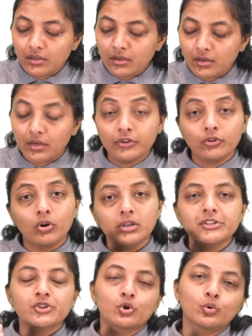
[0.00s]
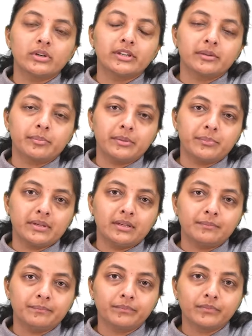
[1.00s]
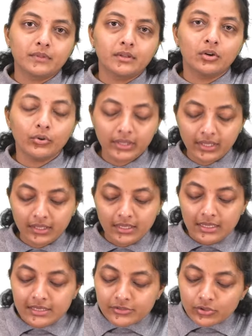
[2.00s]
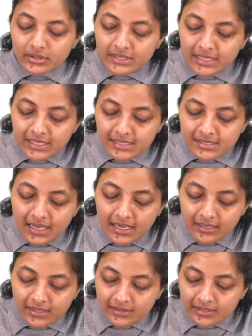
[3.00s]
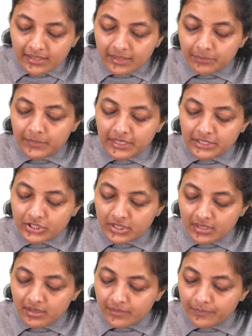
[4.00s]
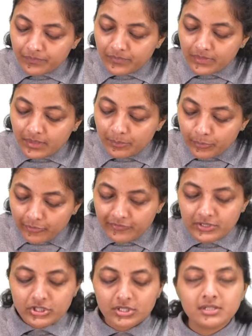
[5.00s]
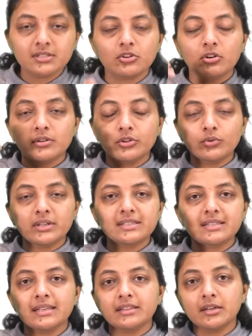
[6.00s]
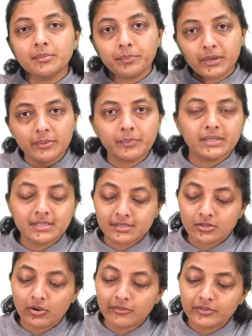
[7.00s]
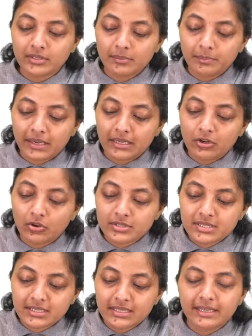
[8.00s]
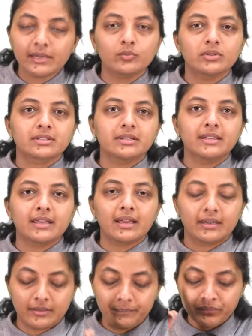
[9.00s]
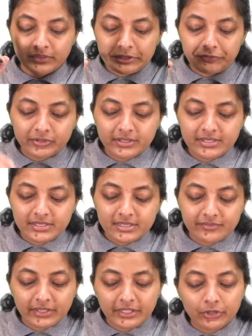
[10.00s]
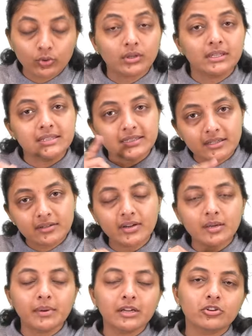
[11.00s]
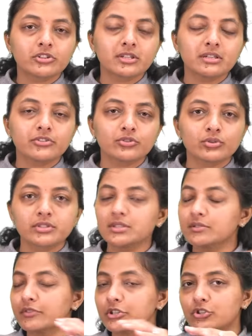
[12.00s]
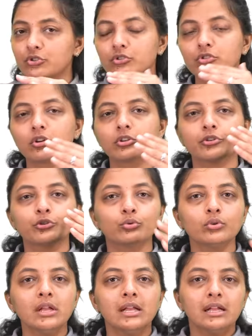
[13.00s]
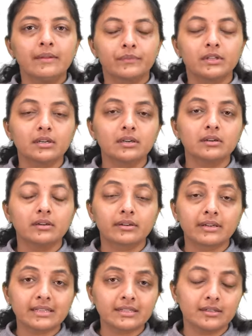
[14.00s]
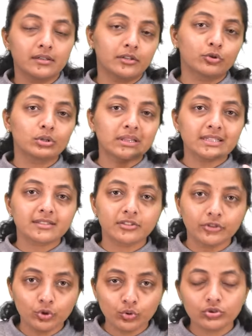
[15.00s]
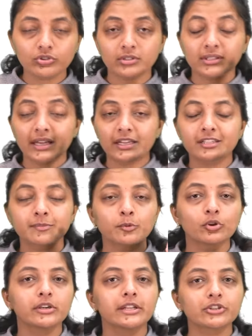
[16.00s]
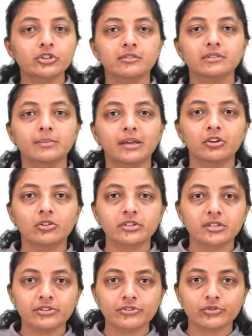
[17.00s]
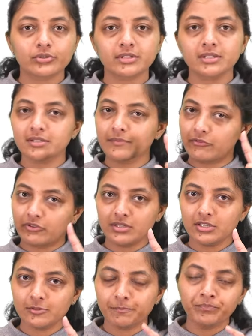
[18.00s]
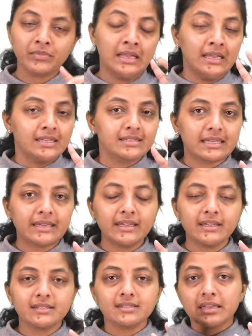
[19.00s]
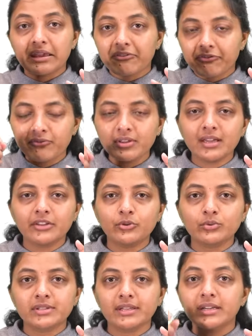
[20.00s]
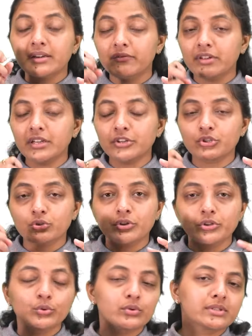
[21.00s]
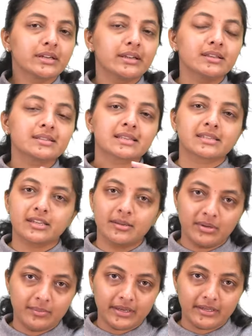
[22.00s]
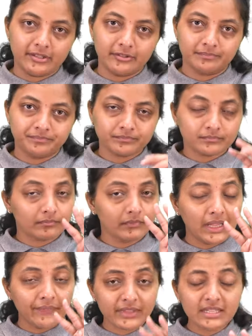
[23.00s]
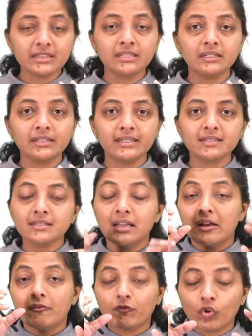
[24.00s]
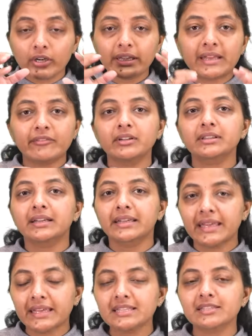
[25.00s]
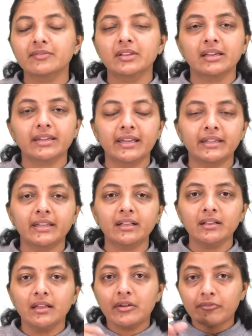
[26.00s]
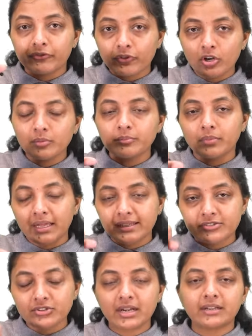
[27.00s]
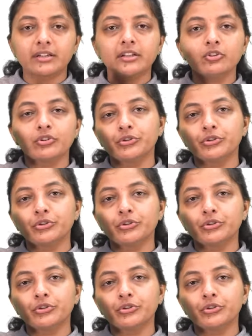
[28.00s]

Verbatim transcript: uh, knowledge holder people. Okay, so these are the three major provisions, or you can say the purpose of the Biological Diversity Act. The first is we need to conserve our biological resources. We should not do the uh, ruthless use or the exploitation of the biological resources first. Second is if we are using it, we should use it in a sustainable manner. Then third is whatever the gains we are getting from extracting or